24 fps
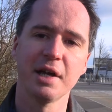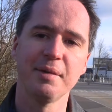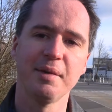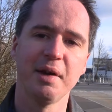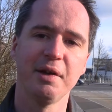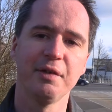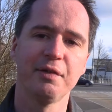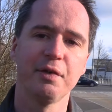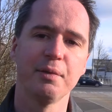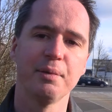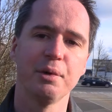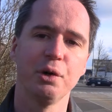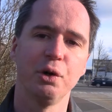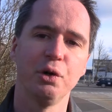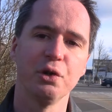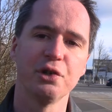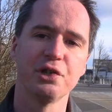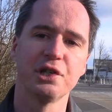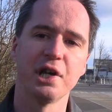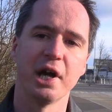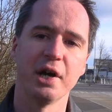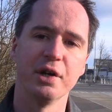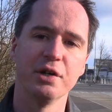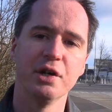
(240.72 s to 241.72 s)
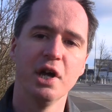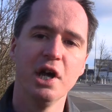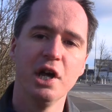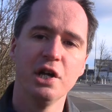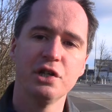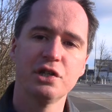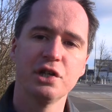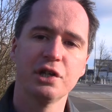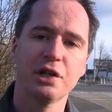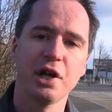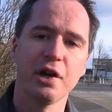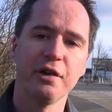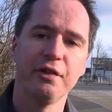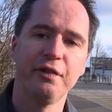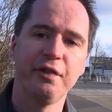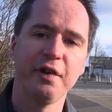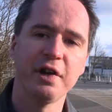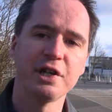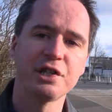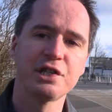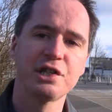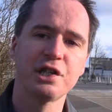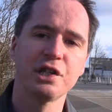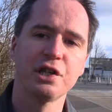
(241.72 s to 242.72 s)
come in from Northstowe should go
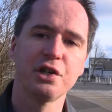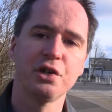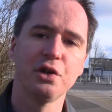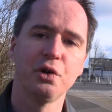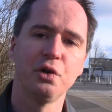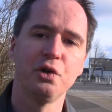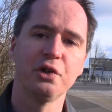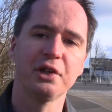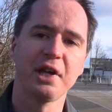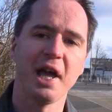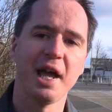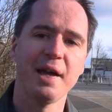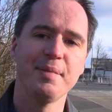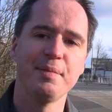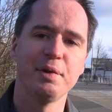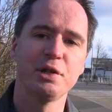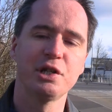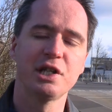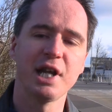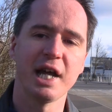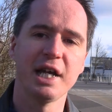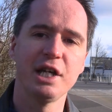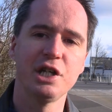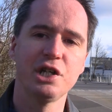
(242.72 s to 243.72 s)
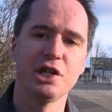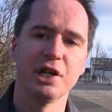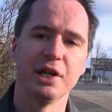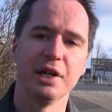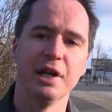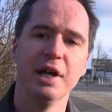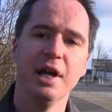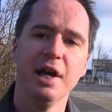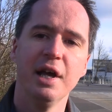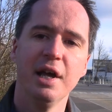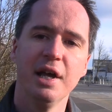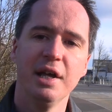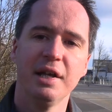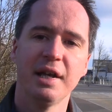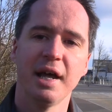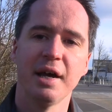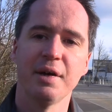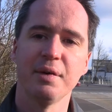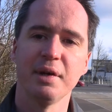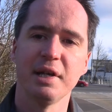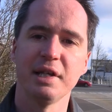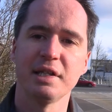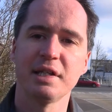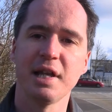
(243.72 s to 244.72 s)
first to the North Cambridge station.
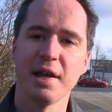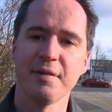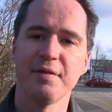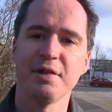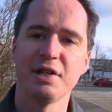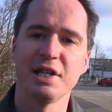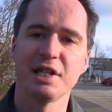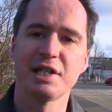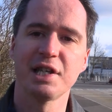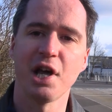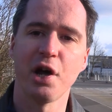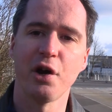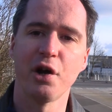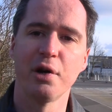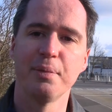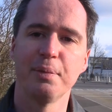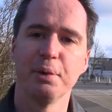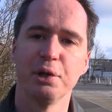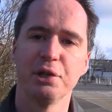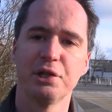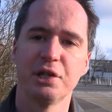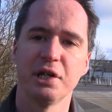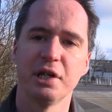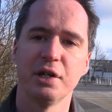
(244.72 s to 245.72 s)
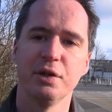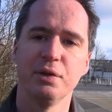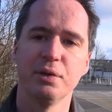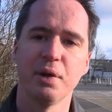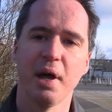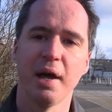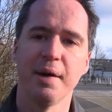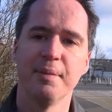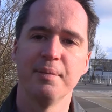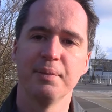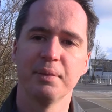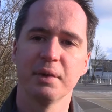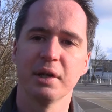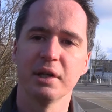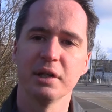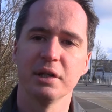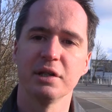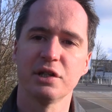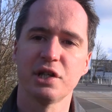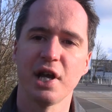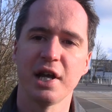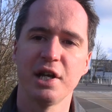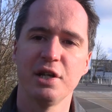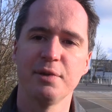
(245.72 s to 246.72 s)
Now, it's never desirable to
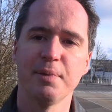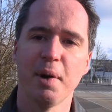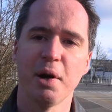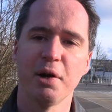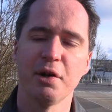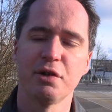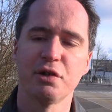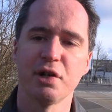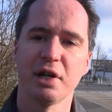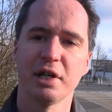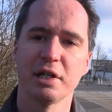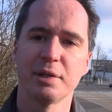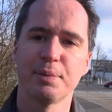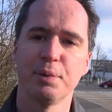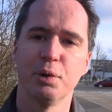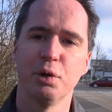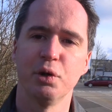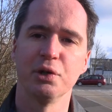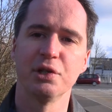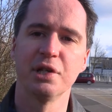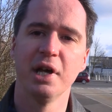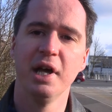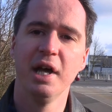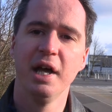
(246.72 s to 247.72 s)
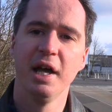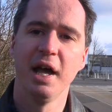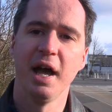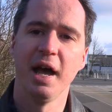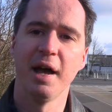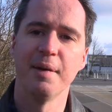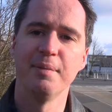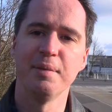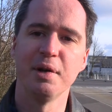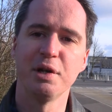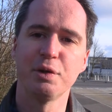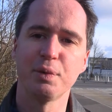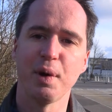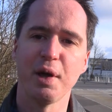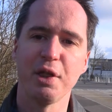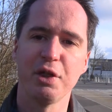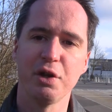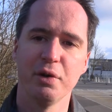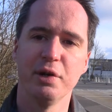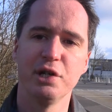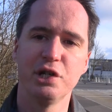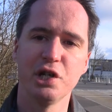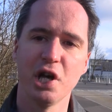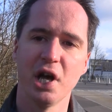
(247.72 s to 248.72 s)
change mode of transport midway
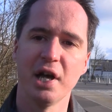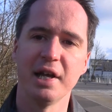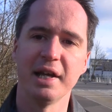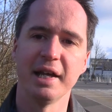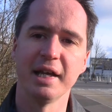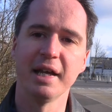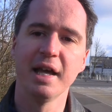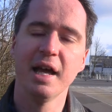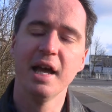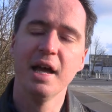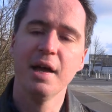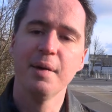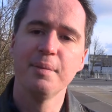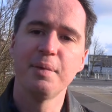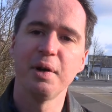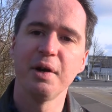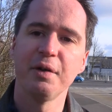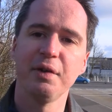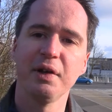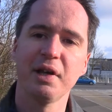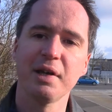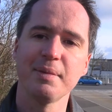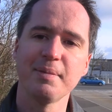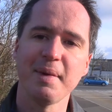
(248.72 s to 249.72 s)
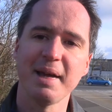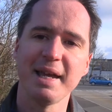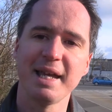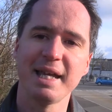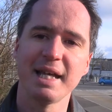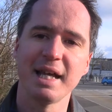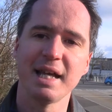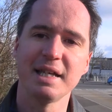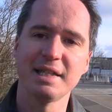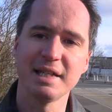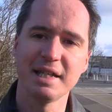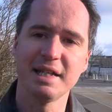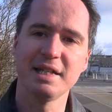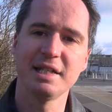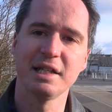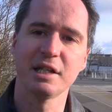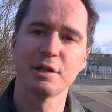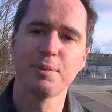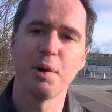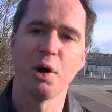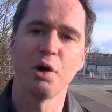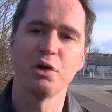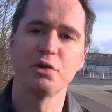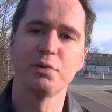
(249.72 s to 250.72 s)
through a journey, but if we can make it as easy
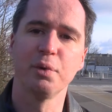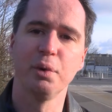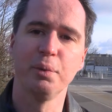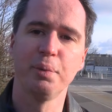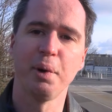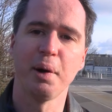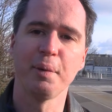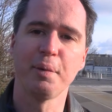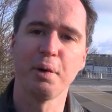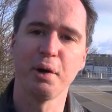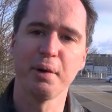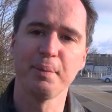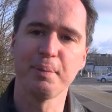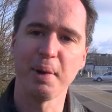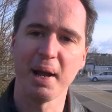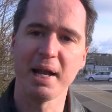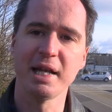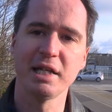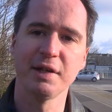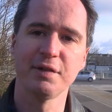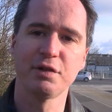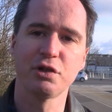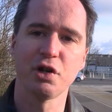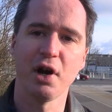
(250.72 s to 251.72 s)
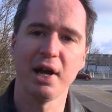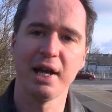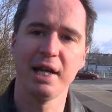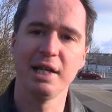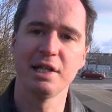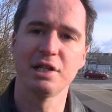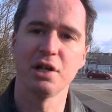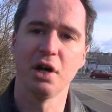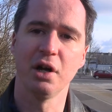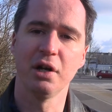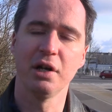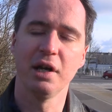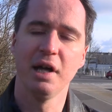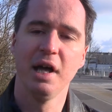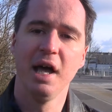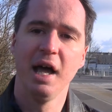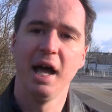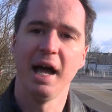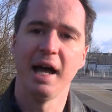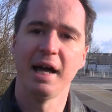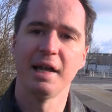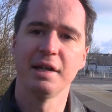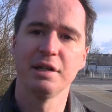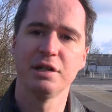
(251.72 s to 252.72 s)
as possible by putting plenty of trains on
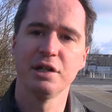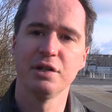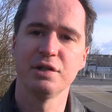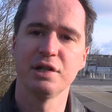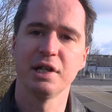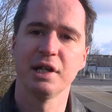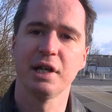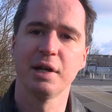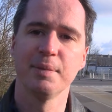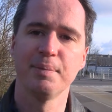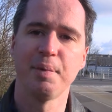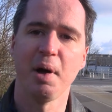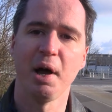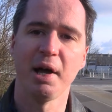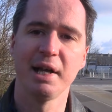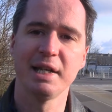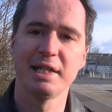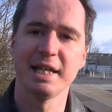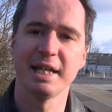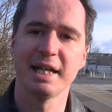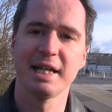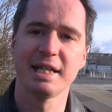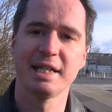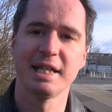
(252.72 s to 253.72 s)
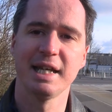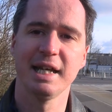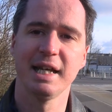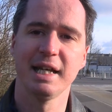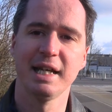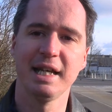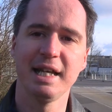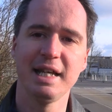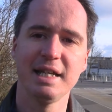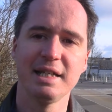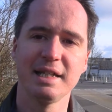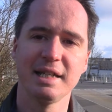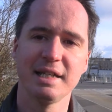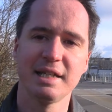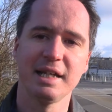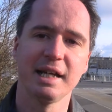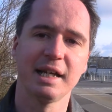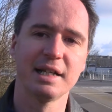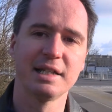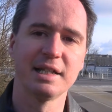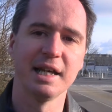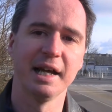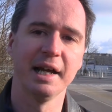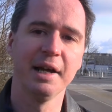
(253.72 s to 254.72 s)
and using combined ticketing and easy
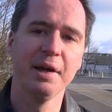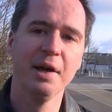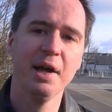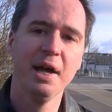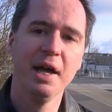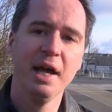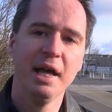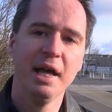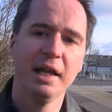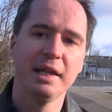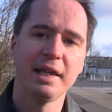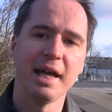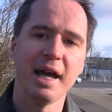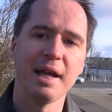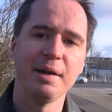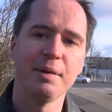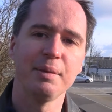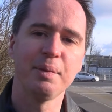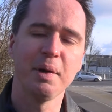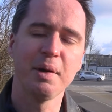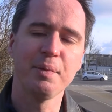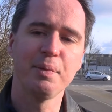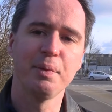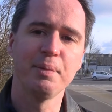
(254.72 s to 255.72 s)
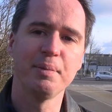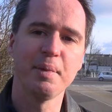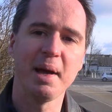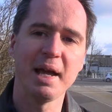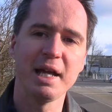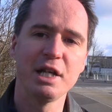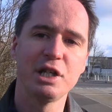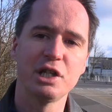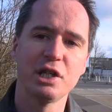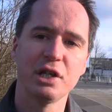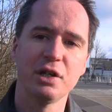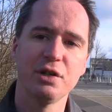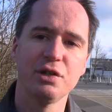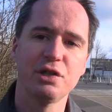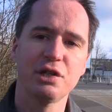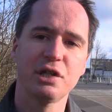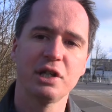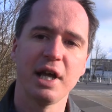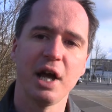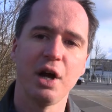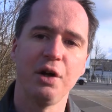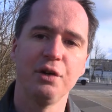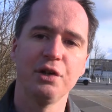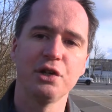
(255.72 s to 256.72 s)
ticketing, then people may choose
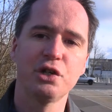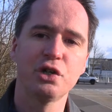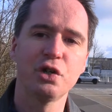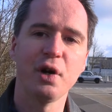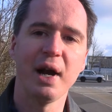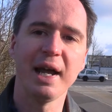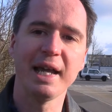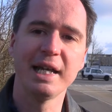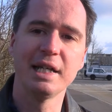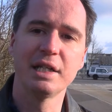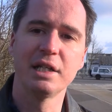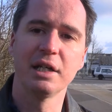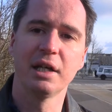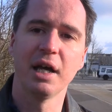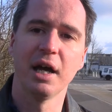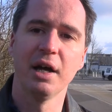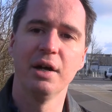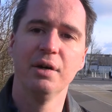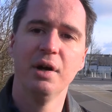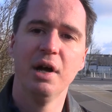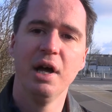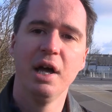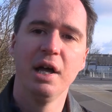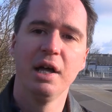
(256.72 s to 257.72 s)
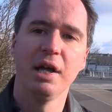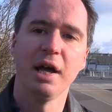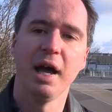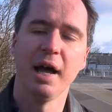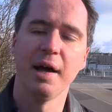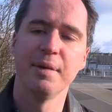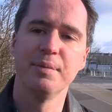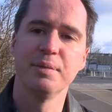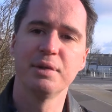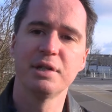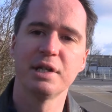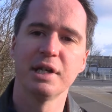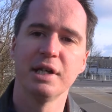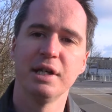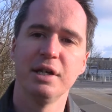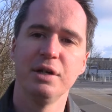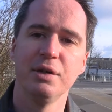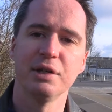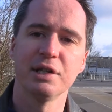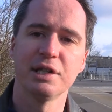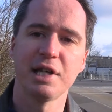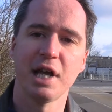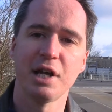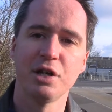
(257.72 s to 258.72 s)
to get on the train to go
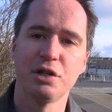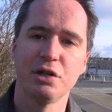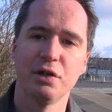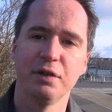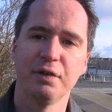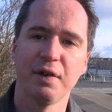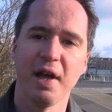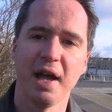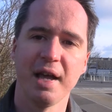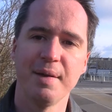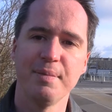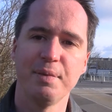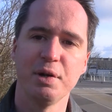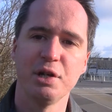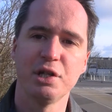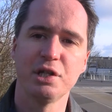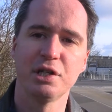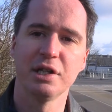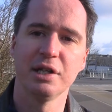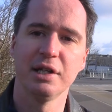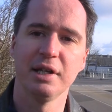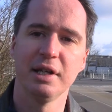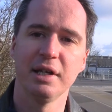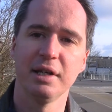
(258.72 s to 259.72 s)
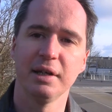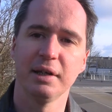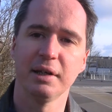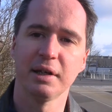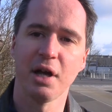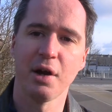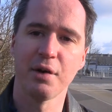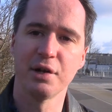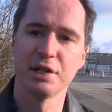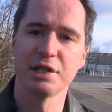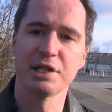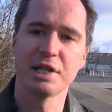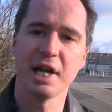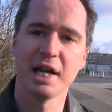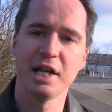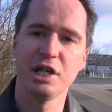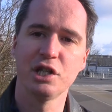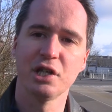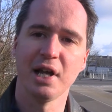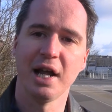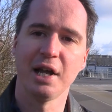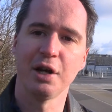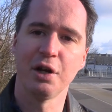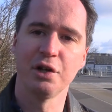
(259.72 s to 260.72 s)
to the centre of Cambridge, to the current
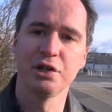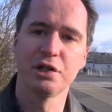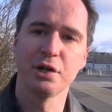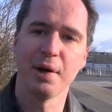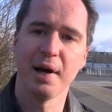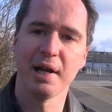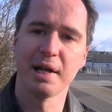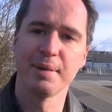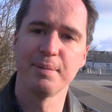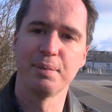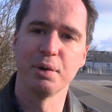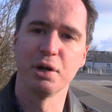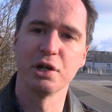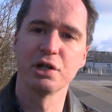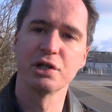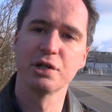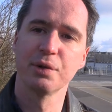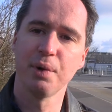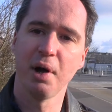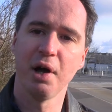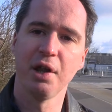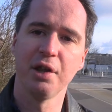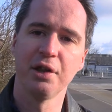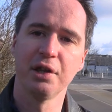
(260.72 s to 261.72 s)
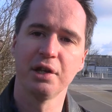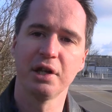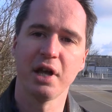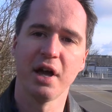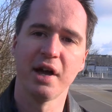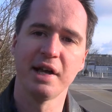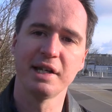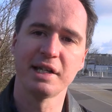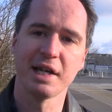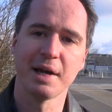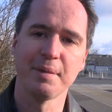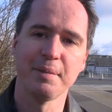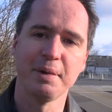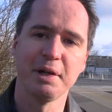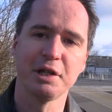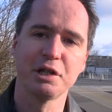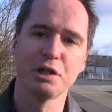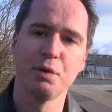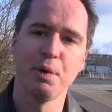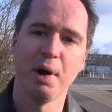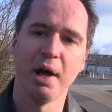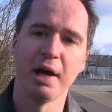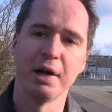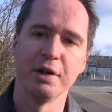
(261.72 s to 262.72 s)
station and onto Addenbrooke's, rather than going down
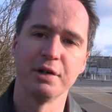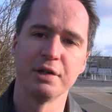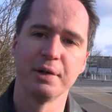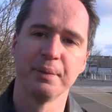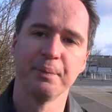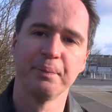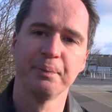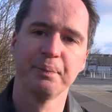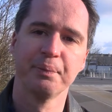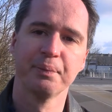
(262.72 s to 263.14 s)
Milton Road.